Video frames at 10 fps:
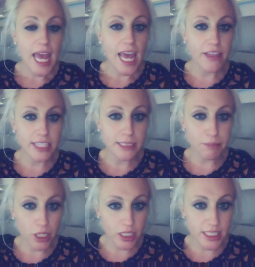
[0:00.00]
And this
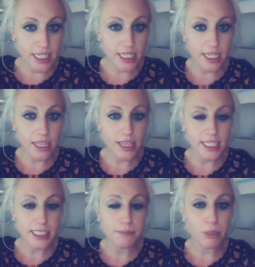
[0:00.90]
person
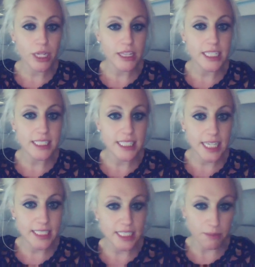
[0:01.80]
that is putting these
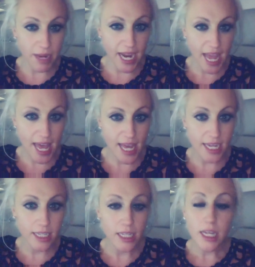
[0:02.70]
things into my
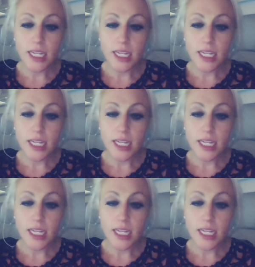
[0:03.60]
head,